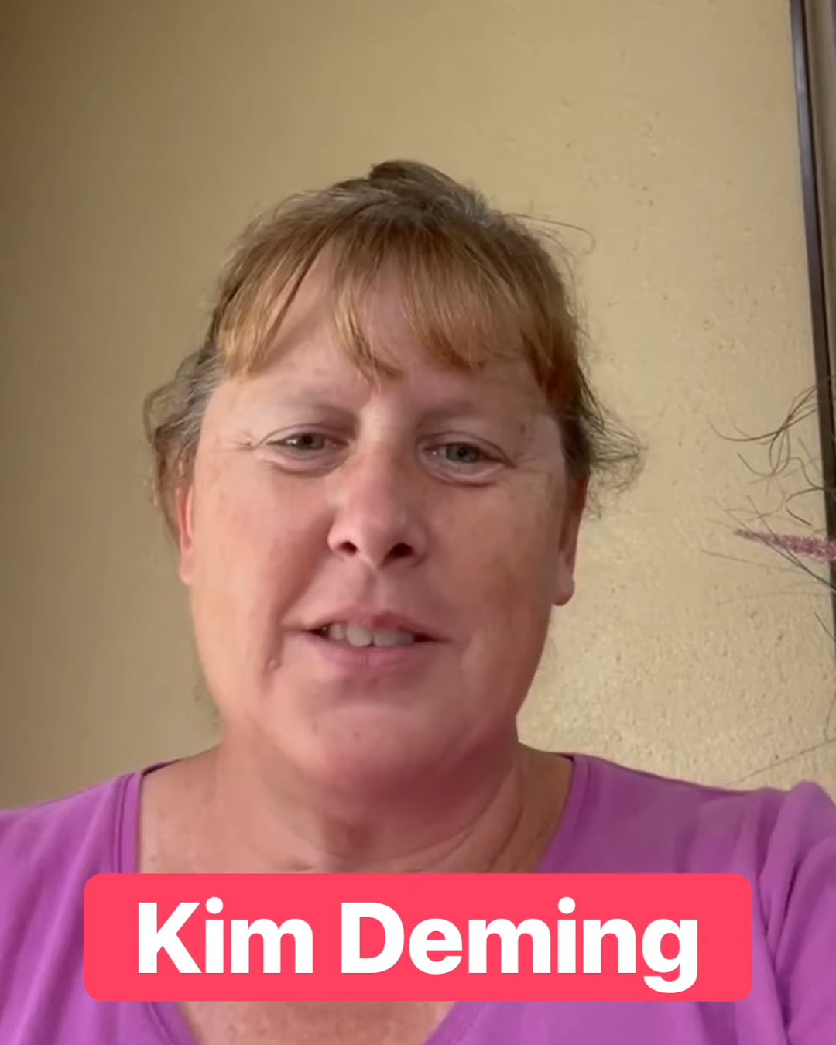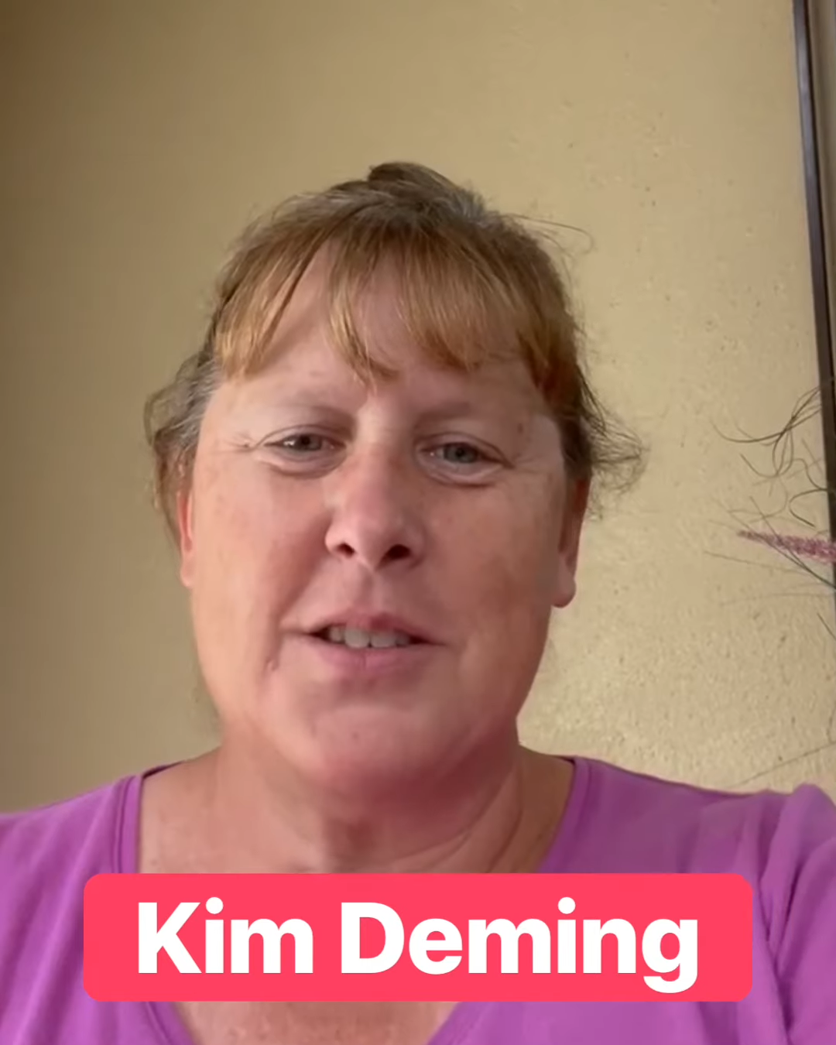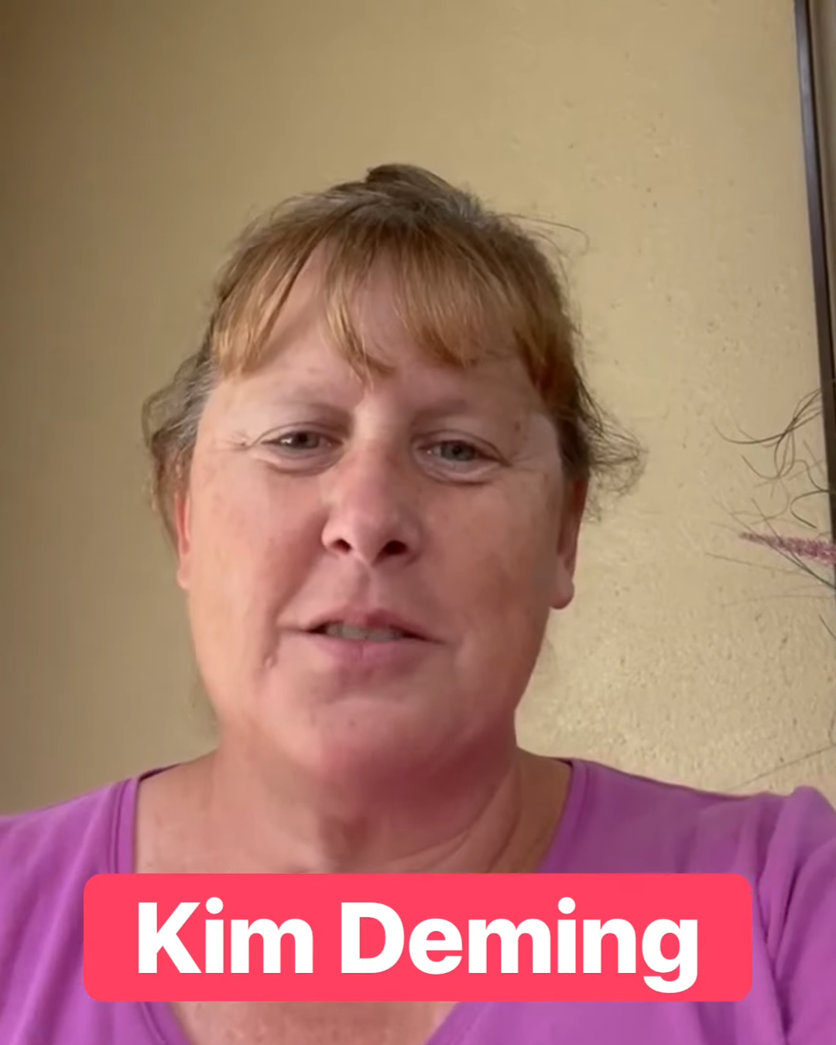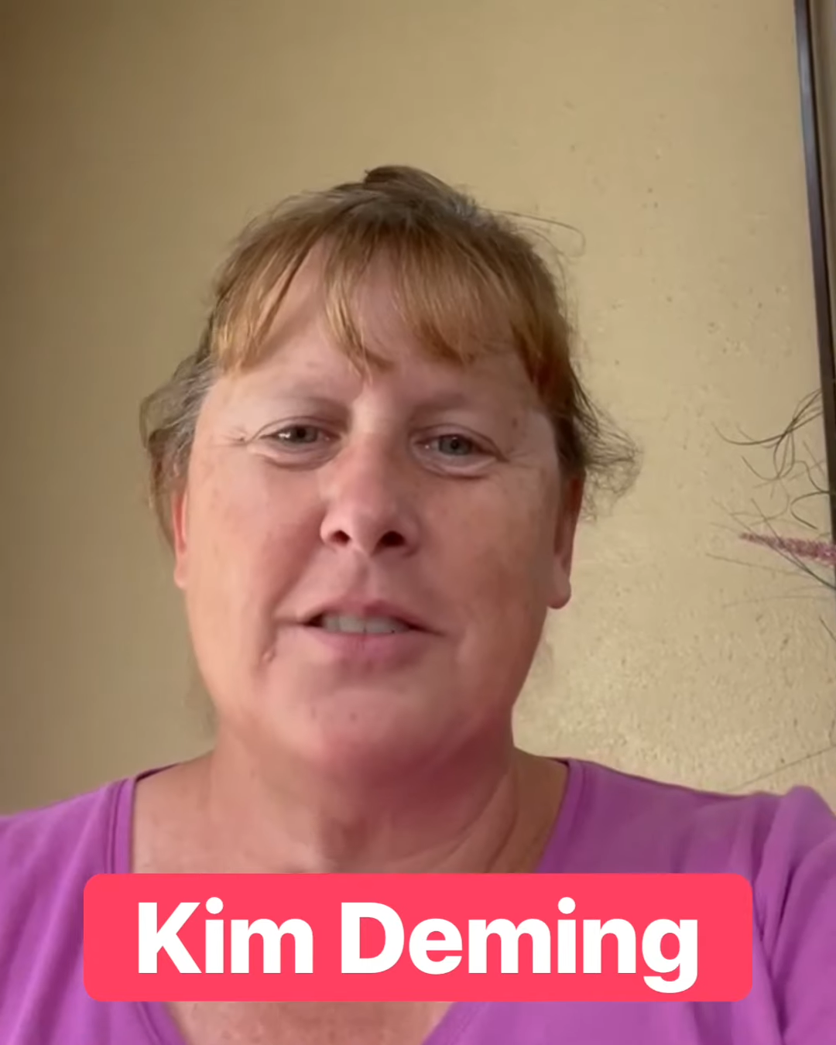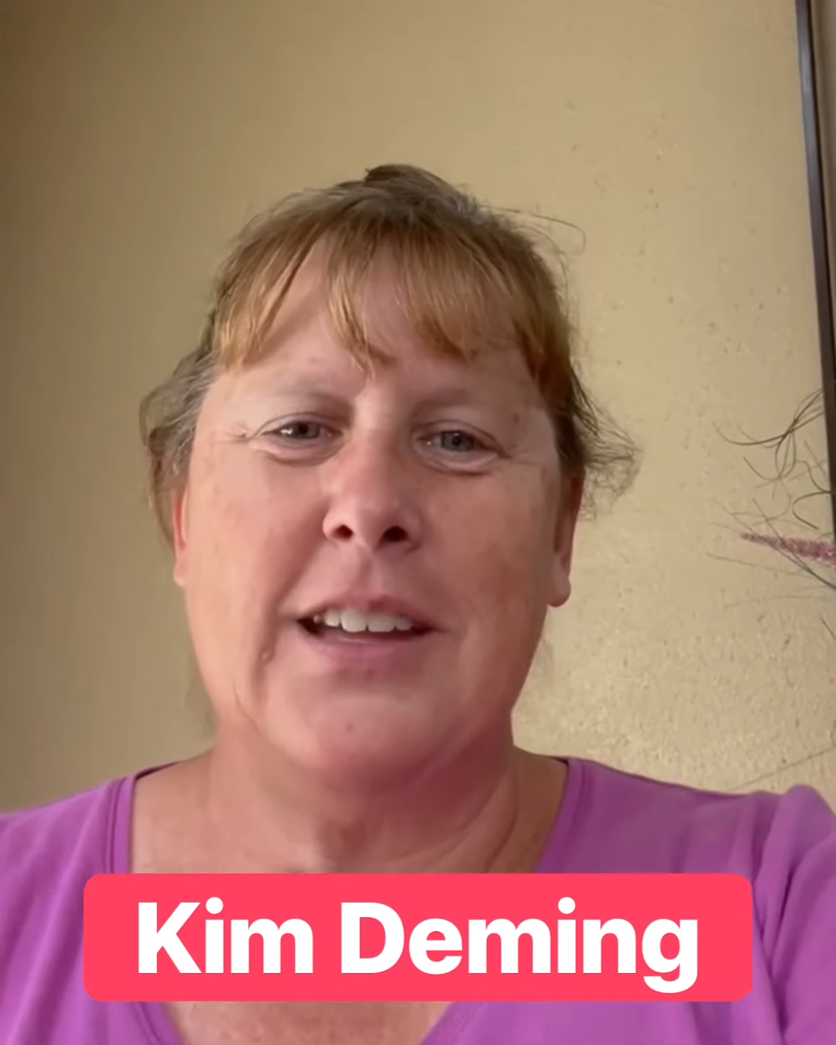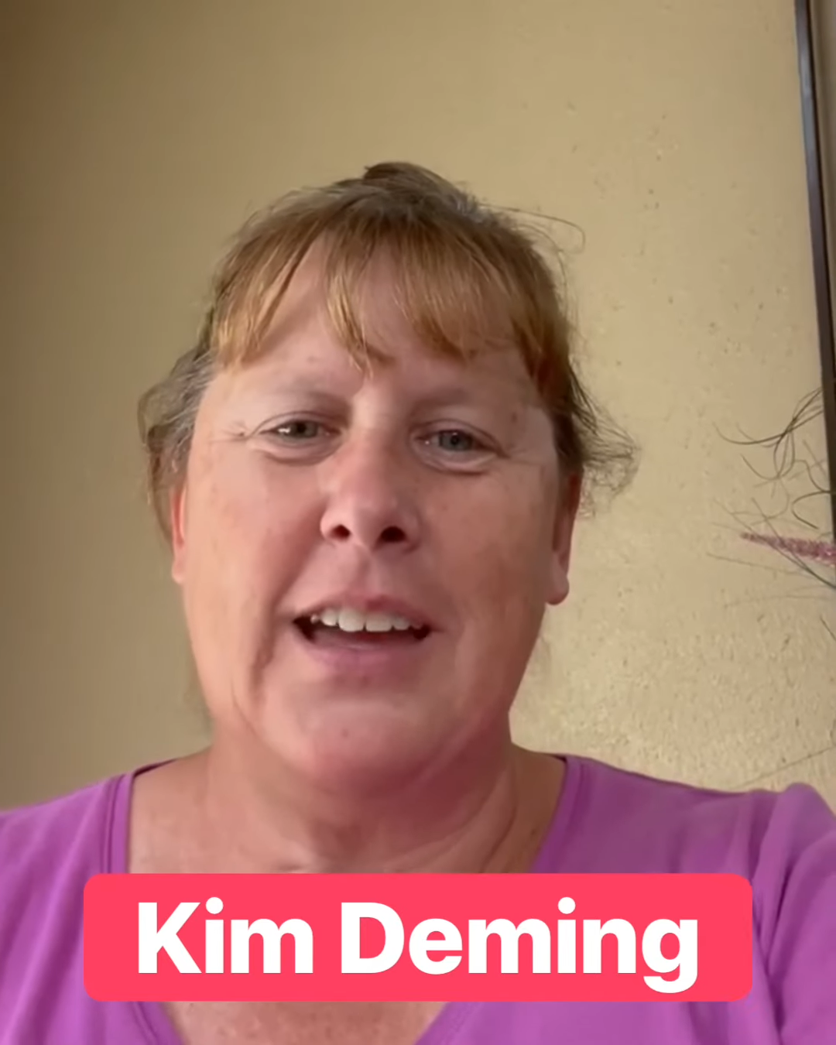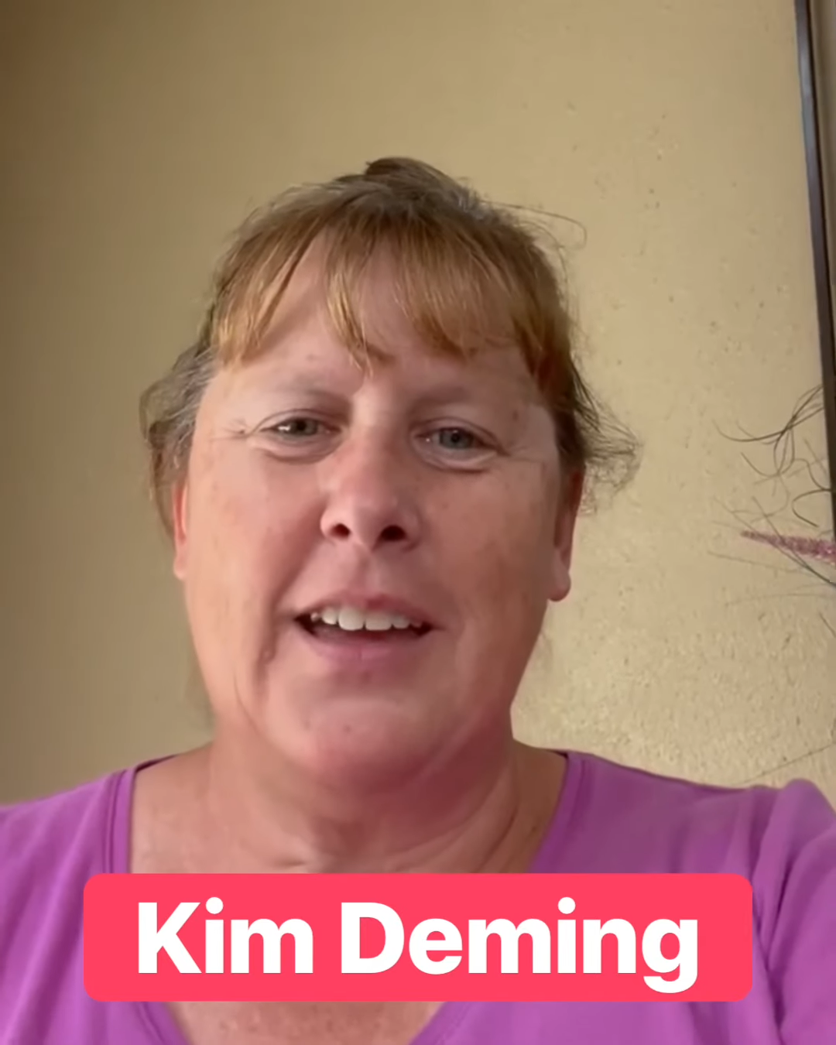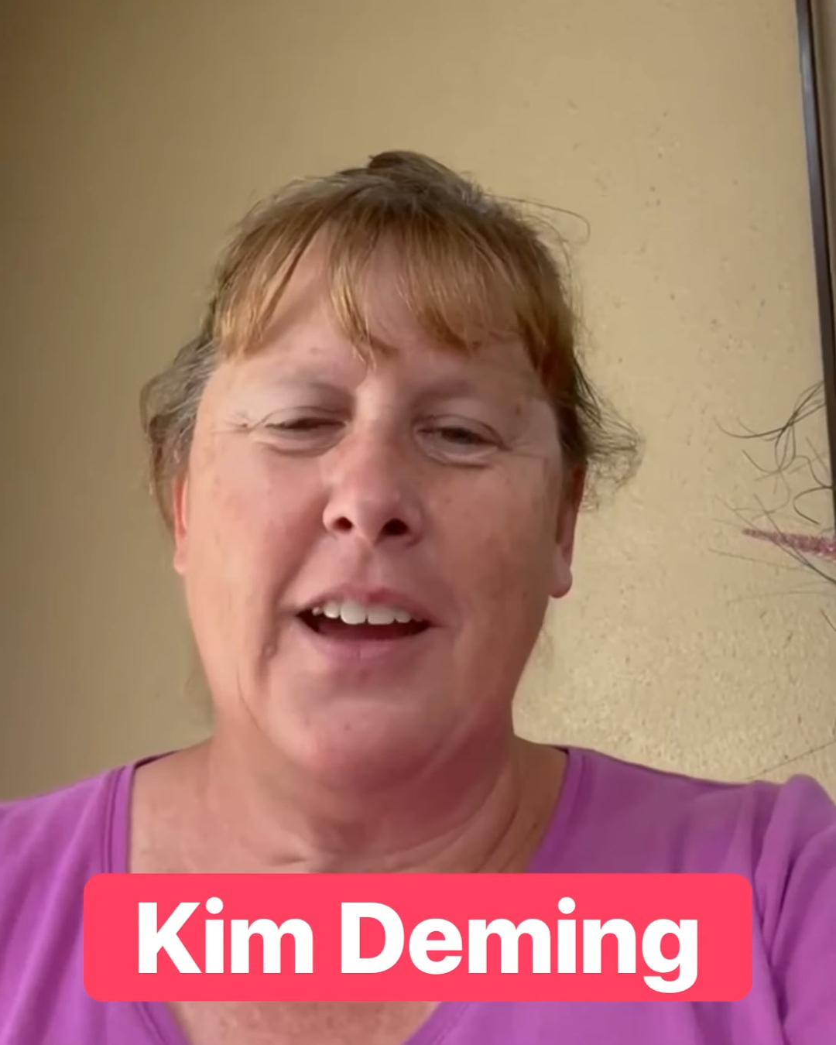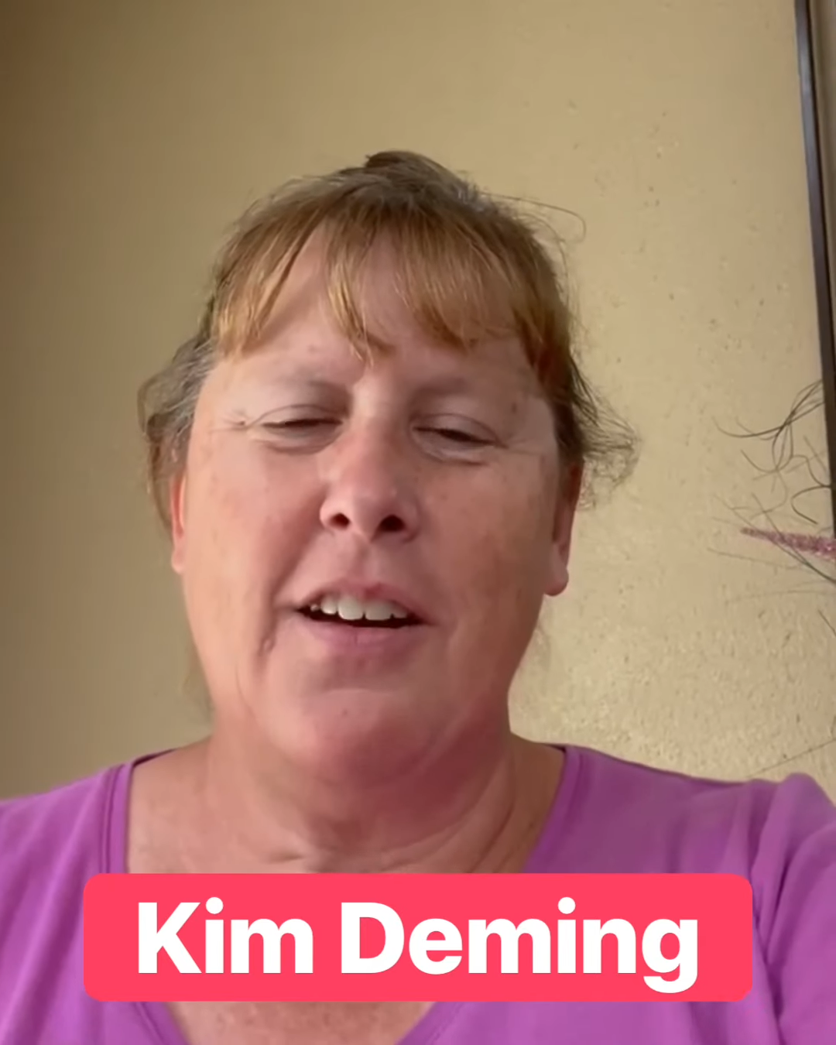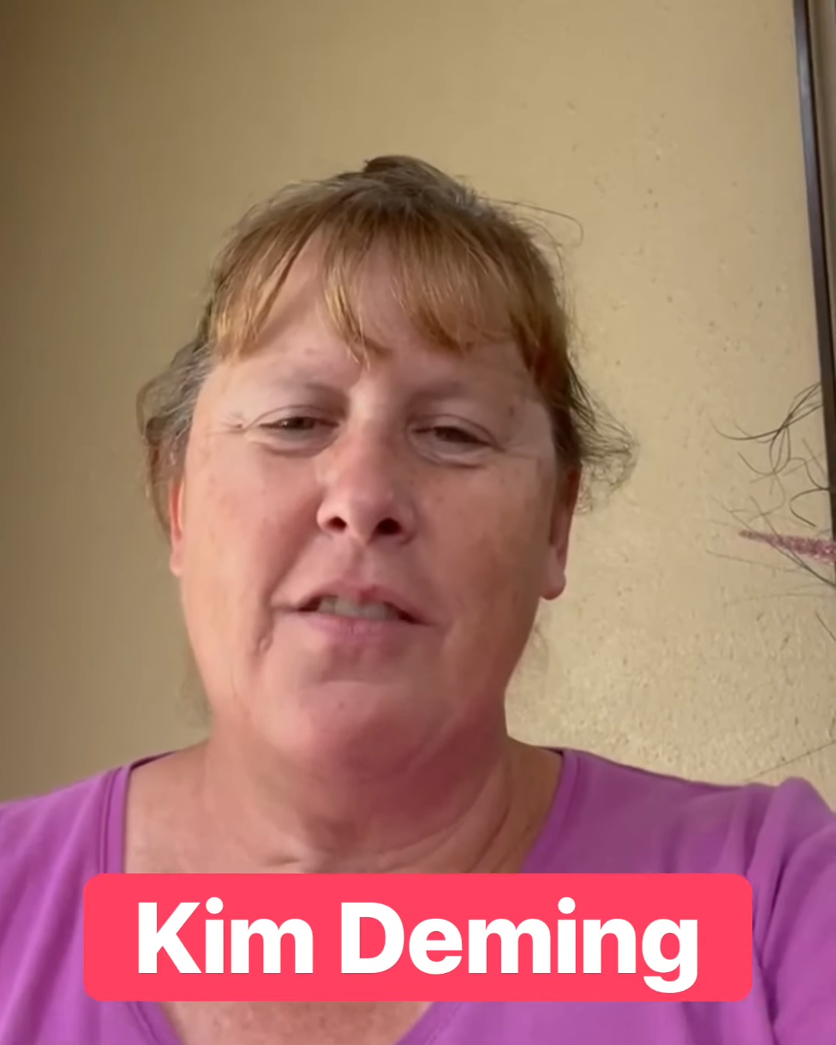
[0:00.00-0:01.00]
the school taken
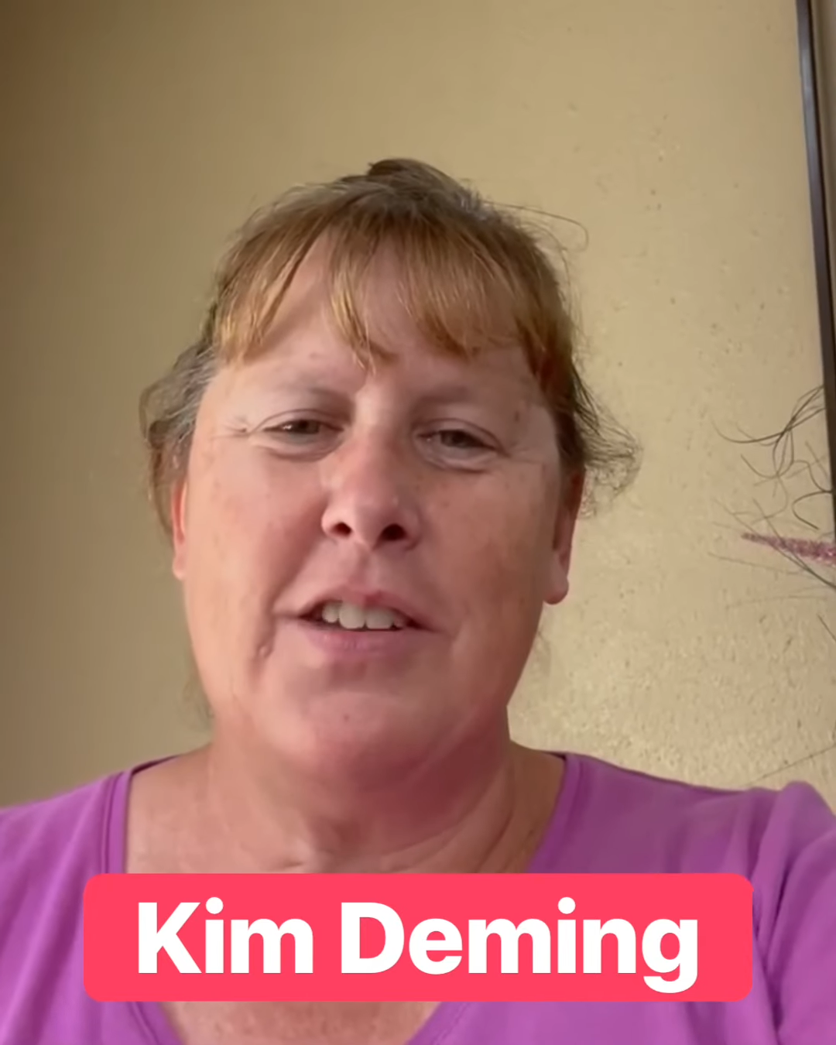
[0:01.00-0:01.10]
care of